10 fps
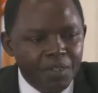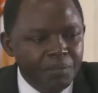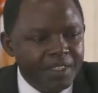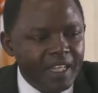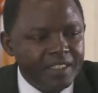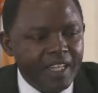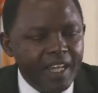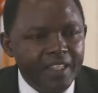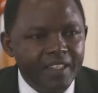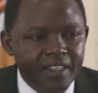meters
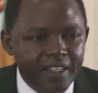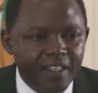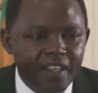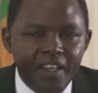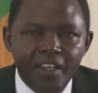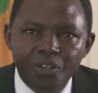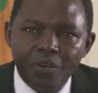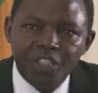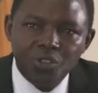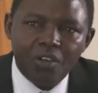high, then you
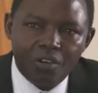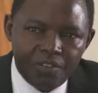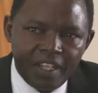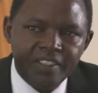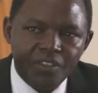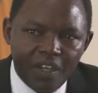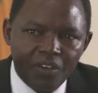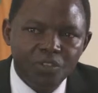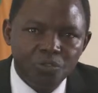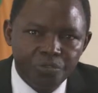are sure of that you are
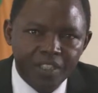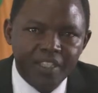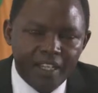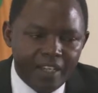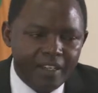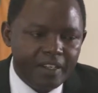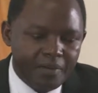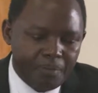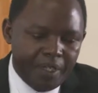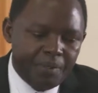going to feed
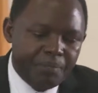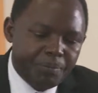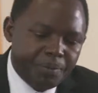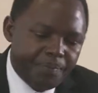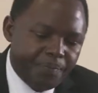many people.